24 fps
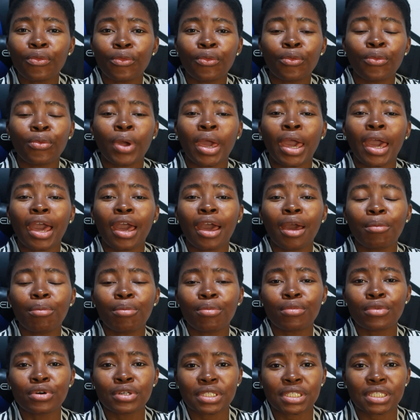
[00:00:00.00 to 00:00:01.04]
where
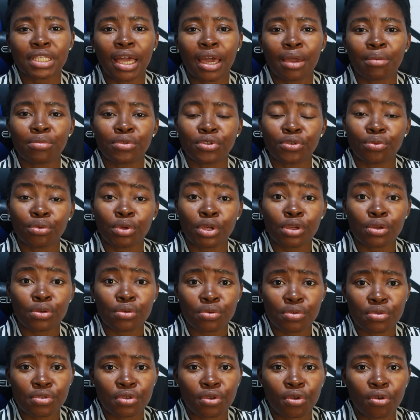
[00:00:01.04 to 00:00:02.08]
most times we
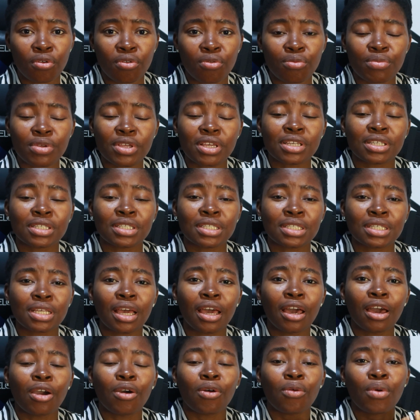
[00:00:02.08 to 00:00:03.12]
use comb is
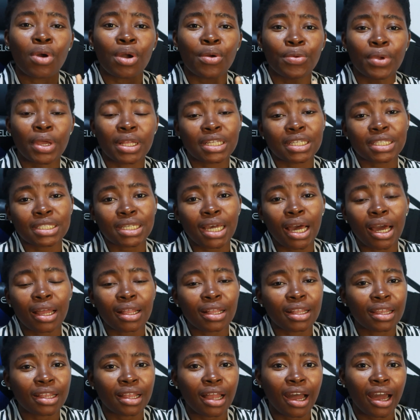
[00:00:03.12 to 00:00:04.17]
when we are
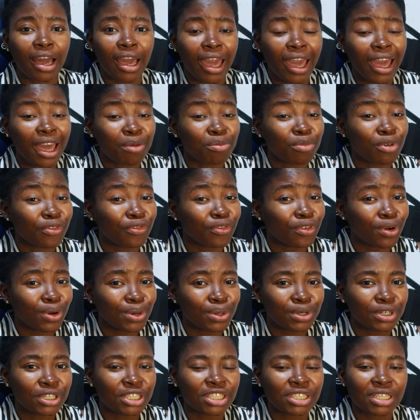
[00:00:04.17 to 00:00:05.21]
detangling our hair before
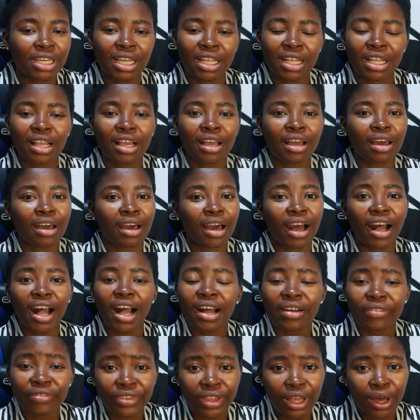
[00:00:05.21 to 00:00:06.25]
washing
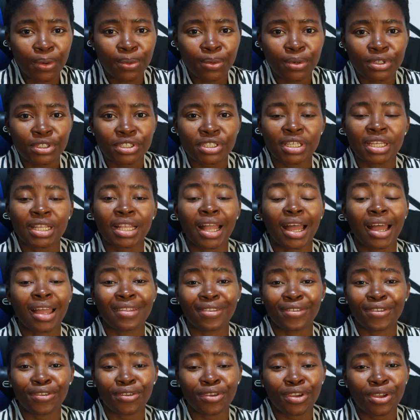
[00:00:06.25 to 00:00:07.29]
after washing
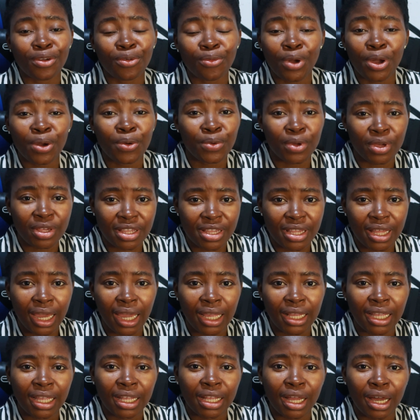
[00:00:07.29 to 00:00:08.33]
and during when we're
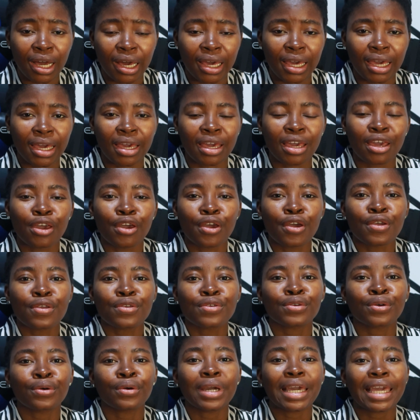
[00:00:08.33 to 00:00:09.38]
styling our hair
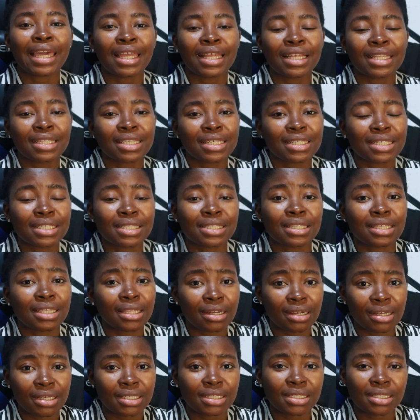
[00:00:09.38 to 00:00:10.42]
so in these
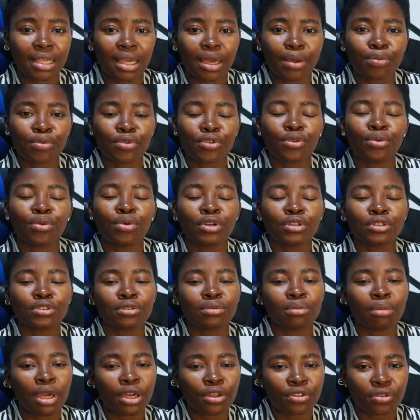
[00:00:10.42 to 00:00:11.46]
three steps you want
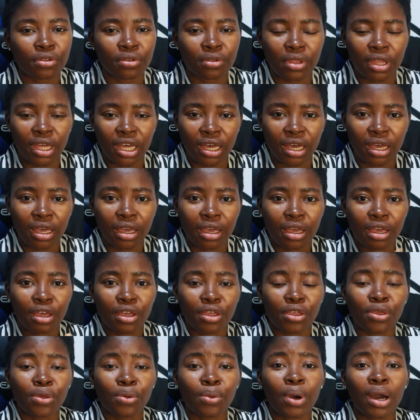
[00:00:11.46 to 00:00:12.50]
to make sure that
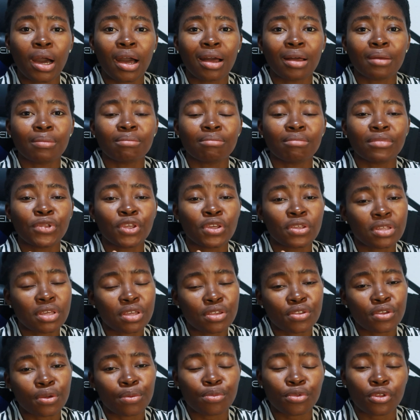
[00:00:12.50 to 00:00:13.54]
you are
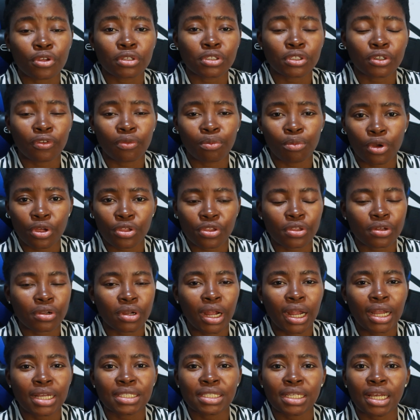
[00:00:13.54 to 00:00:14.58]
using some sort of
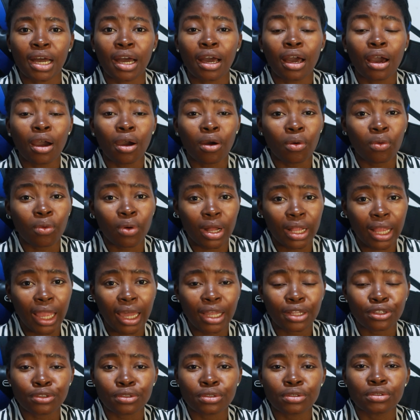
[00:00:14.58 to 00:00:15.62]
moisturizer what
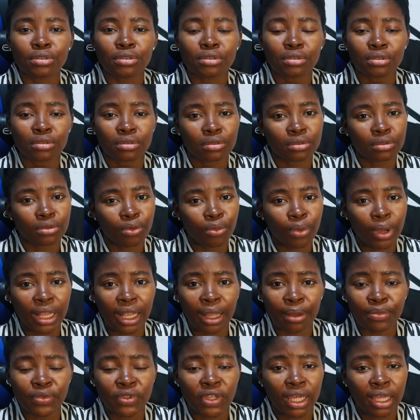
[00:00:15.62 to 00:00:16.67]
i do
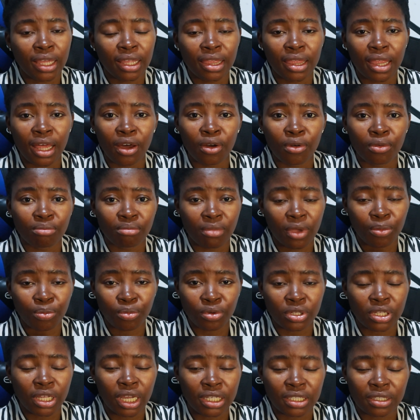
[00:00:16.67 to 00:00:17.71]
when i'm taking down a
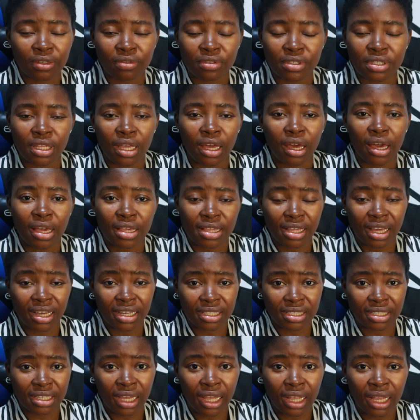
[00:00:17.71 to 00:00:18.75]
protective star as i
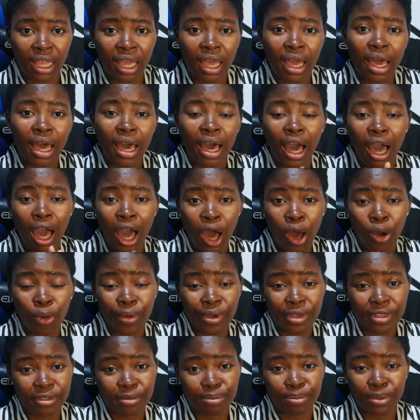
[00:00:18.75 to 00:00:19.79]
said i
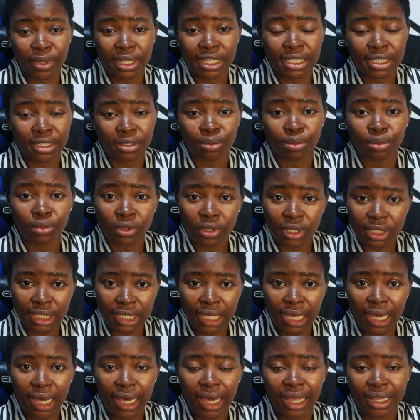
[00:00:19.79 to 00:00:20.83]
always split some
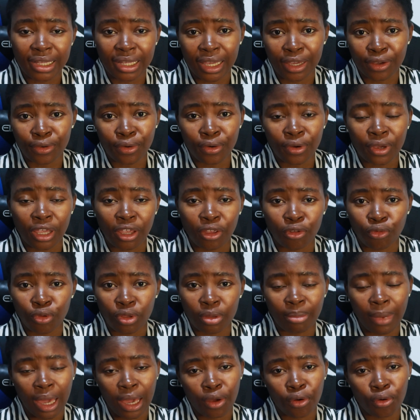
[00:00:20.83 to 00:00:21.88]
water and i go in
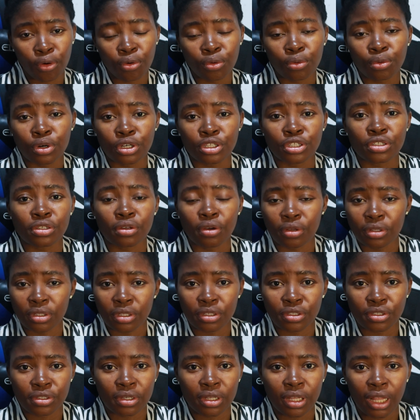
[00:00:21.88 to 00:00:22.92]
with my co-wash
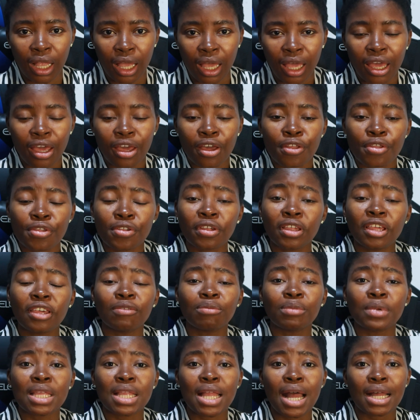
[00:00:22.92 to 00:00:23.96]
conditioner to
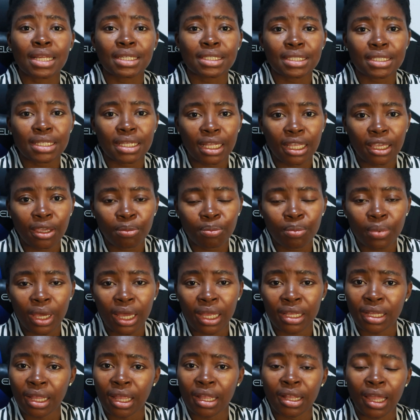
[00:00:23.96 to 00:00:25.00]
give me that sleep
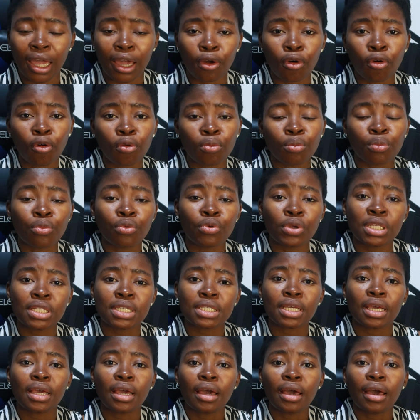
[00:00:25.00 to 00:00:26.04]
and then i comb
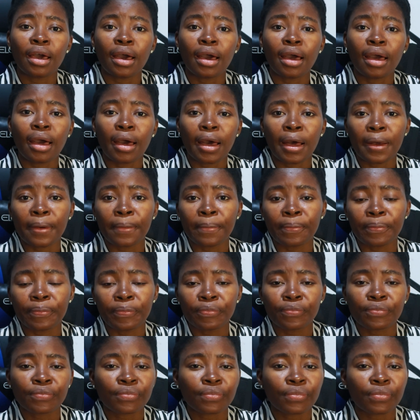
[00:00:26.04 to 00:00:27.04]
with um,